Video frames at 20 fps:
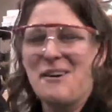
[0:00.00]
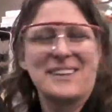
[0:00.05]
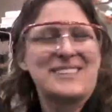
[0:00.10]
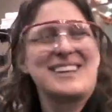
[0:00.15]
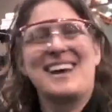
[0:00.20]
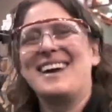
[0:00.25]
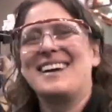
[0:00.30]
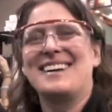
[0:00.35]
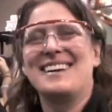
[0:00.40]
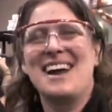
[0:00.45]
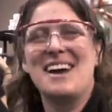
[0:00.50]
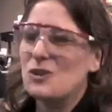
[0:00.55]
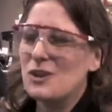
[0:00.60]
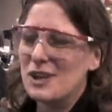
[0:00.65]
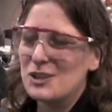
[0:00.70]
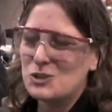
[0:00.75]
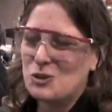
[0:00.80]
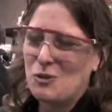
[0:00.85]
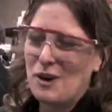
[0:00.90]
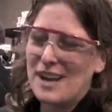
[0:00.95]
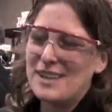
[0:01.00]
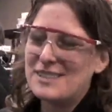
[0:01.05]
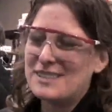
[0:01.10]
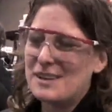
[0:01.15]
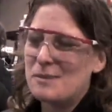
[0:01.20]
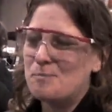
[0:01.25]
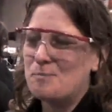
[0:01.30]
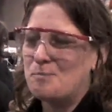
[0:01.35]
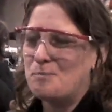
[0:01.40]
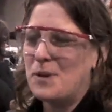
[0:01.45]
excited. It's great
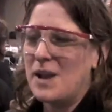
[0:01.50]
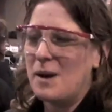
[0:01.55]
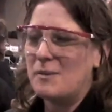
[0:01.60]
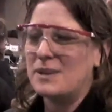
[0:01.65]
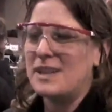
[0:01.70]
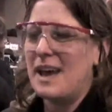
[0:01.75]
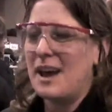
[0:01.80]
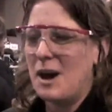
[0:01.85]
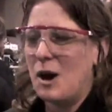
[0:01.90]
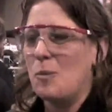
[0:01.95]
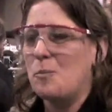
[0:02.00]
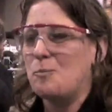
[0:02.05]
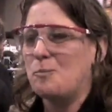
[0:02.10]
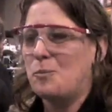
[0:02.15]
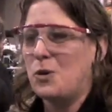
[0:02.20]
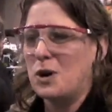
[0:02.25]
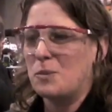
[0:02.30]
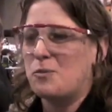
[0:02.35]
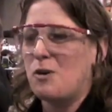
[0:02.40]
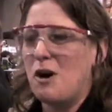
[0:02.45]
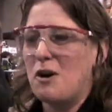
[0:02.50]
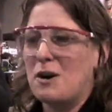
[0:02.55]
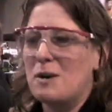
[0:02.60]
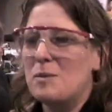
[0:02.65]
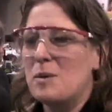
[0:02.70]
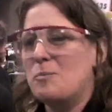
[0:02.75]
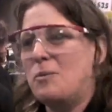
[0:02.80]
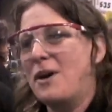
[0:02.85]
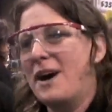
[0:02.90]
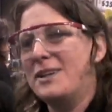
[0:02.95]
to be able to help put a program
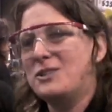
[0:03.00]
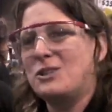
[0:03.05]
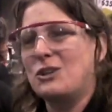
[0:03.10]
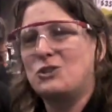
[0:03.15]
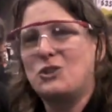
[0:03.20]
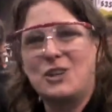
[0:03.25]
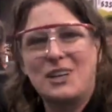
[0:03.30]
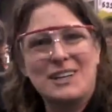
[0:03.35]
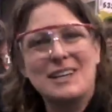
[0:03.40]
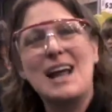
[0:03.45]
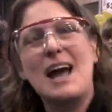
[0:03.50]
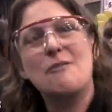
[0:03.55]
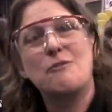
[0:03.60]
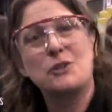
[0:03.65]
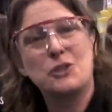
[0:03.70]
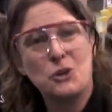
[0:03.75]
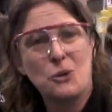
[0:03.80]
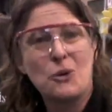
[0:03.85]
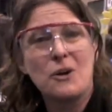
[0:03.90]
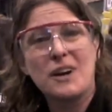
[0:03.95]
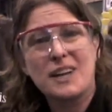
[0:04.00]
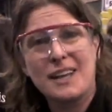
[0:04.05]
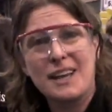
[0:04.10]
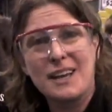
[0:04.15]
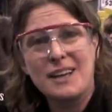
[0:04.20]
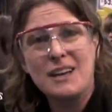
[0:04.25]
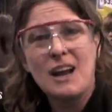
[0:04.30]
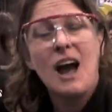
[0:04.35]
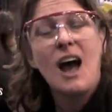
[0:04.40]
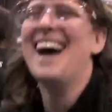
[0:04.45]
in place that you didn't have when you were a
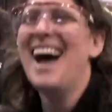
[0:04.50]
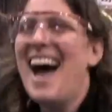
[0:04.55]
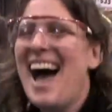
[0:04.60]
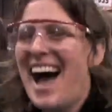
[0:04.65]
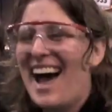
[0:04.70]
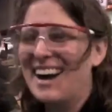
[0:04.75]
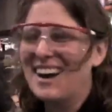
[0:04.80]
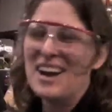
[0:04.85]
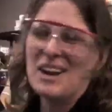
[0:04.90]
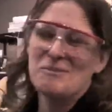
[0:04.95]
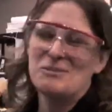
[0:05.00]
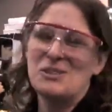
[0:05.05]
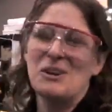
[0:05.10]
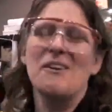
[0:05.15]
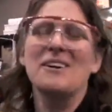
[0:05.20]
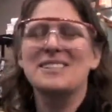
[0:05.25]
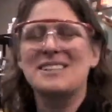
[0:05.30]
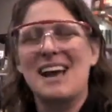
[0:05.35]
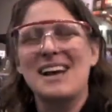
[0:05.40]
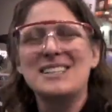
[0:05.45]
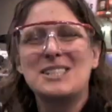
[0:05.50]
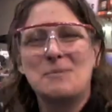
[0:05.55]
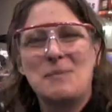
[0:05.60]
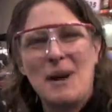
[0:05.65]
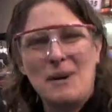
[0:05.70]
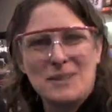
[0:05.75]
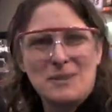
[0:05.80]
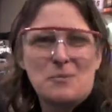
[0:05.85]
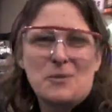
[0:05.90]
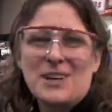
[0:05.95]
kid, and I am so excited to be
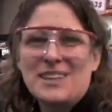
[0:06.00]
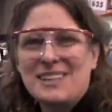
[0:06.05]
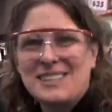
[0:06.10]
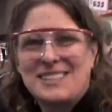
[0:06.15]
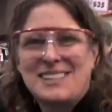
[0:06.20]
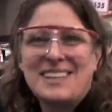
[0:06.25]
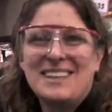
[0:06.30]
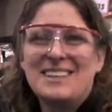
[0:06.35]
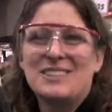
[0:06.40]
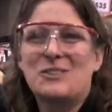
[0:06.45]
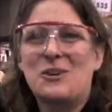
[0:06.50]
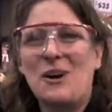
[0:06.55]
able to bring this to these